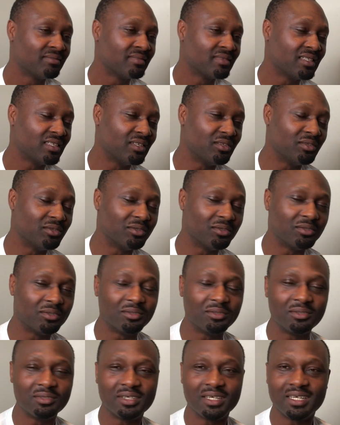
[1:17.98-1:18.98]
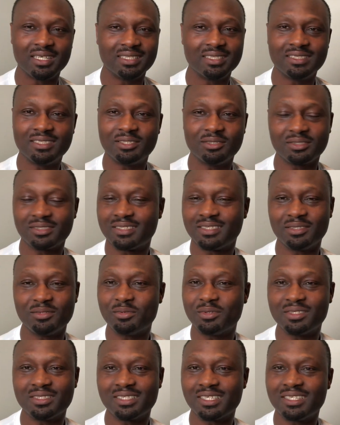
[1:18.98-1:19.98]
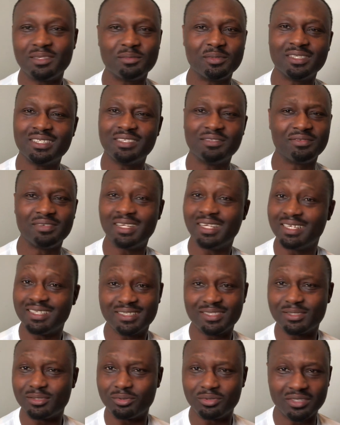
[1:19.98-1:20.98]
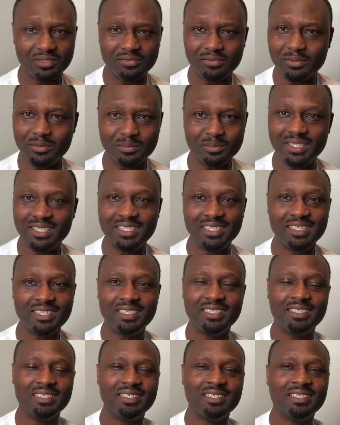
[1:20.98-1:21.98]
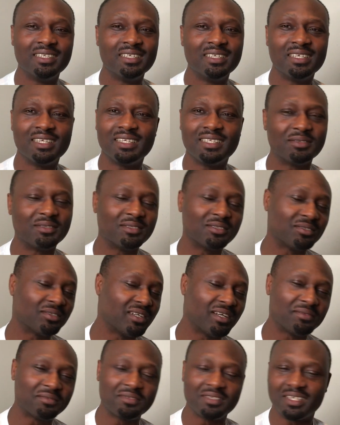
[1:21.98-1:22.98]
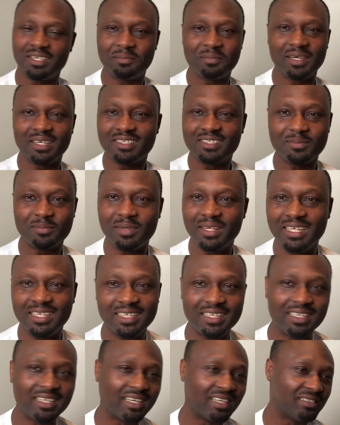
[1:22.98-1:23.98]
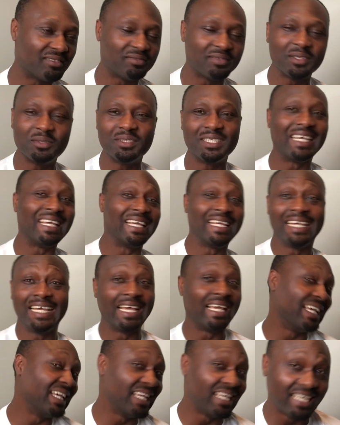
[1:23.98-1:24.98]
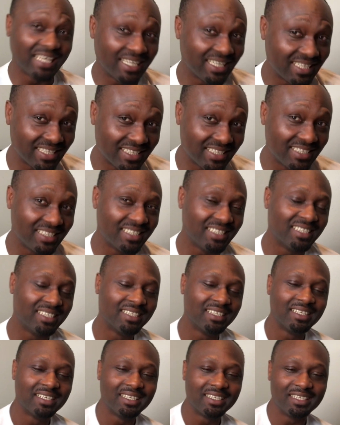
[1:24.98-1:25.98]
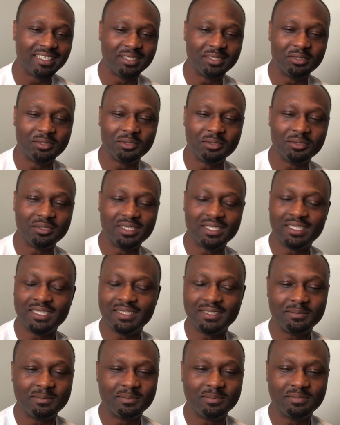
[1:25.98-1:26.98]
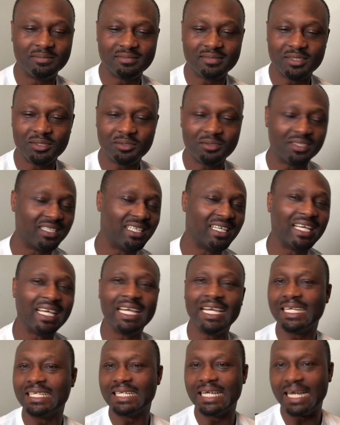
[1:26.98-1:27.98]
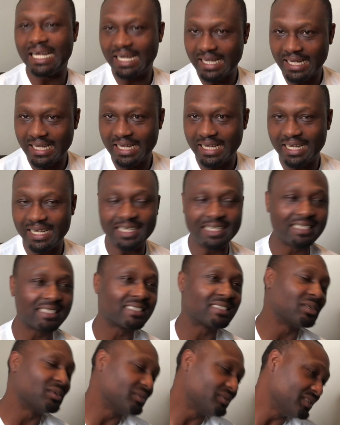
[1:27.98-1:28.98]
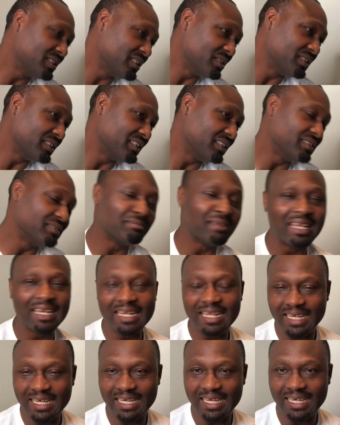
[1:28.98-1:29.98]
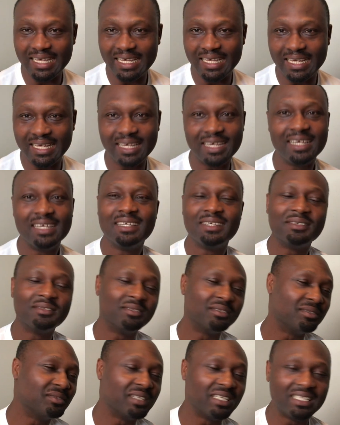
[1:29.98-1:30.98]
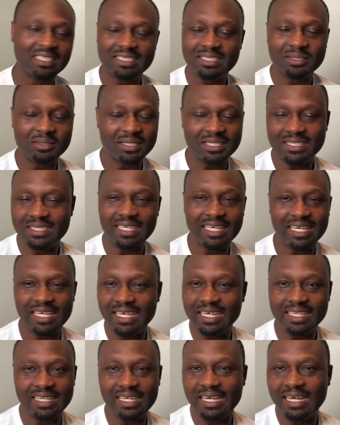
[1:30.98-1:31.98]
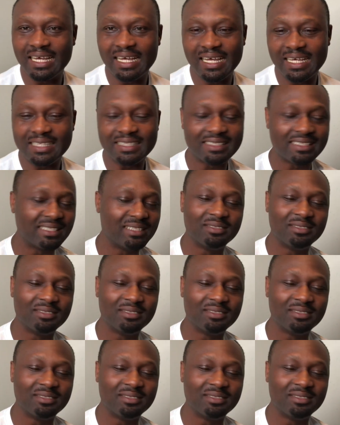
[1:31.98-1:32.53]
I just didn't want anybody feeling sorry for me. I didn't want to have to keep explaining that I failed again. All the yeah, sorry, Bele, we're really sorry to hear that,